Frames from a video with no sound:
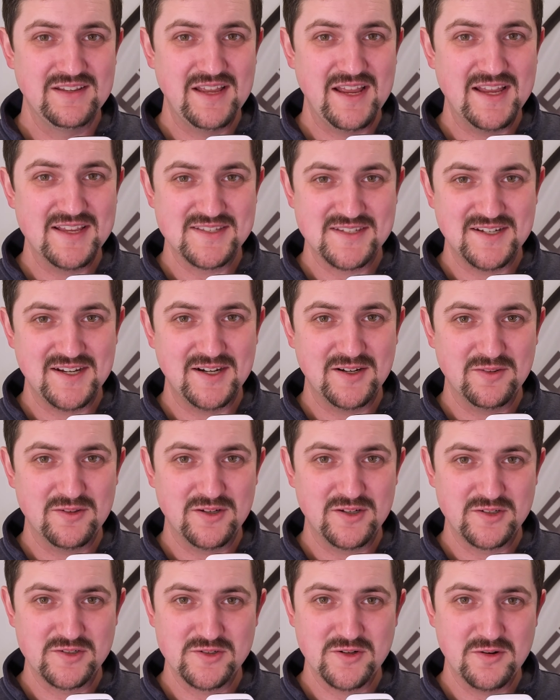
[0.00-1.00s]
as an
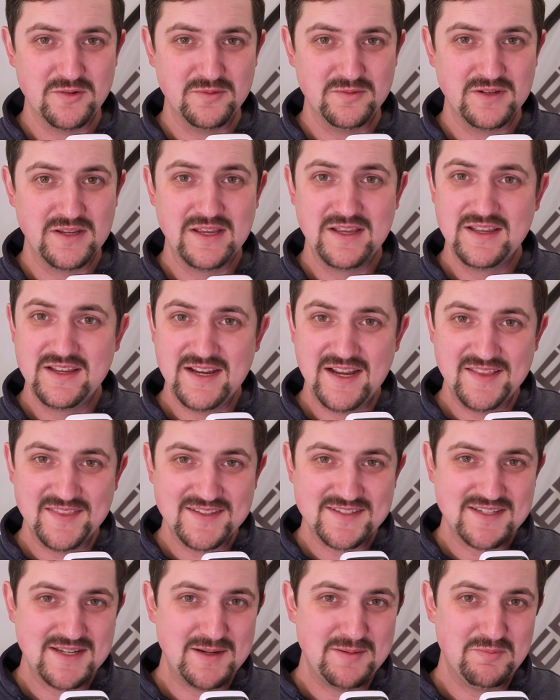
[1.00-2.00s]
analog drone and the
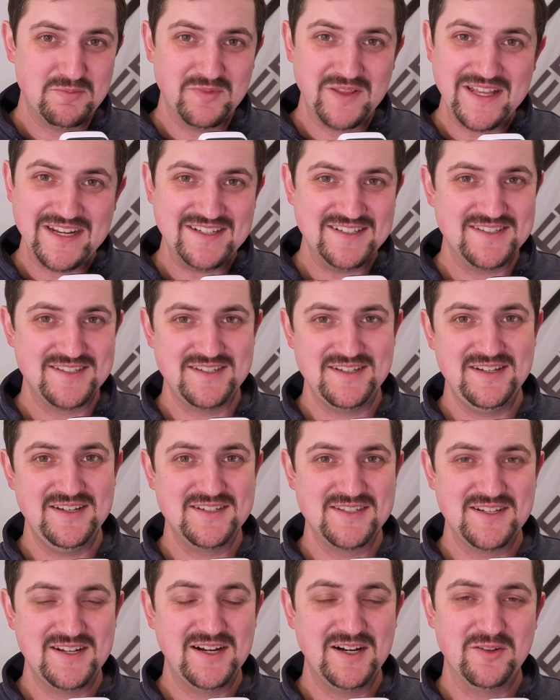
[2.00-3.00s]
same latency
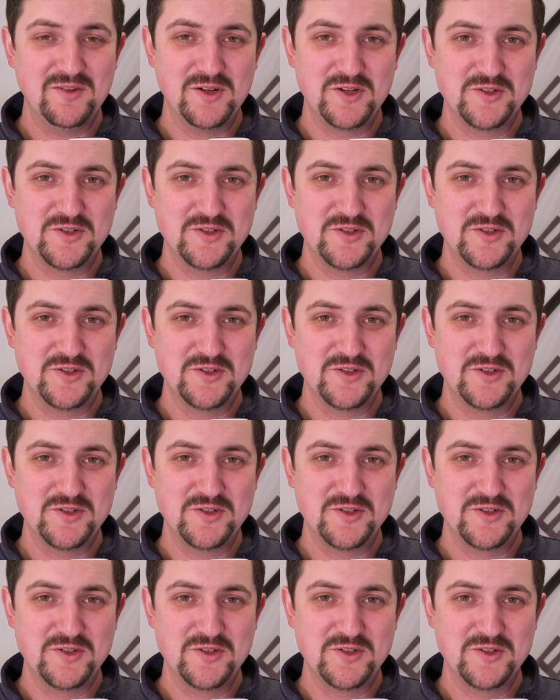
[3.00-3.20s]
as an analog